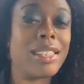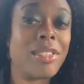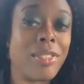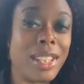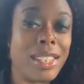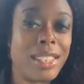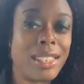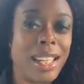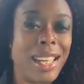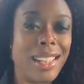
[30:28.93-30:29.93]
The difference
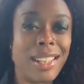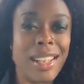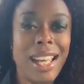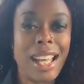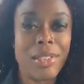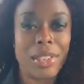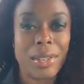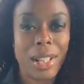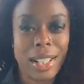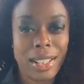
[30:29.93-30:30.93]
is that I have
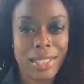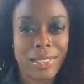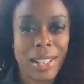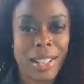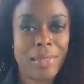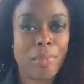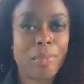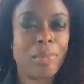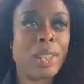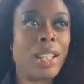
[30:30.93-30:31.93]
authority, right?
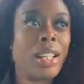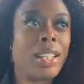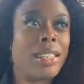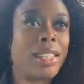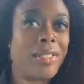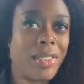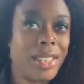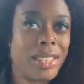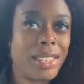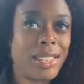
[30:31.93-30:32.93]
The
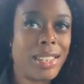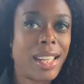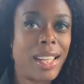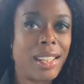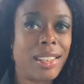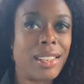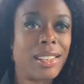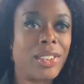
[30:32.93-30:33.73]
difference is that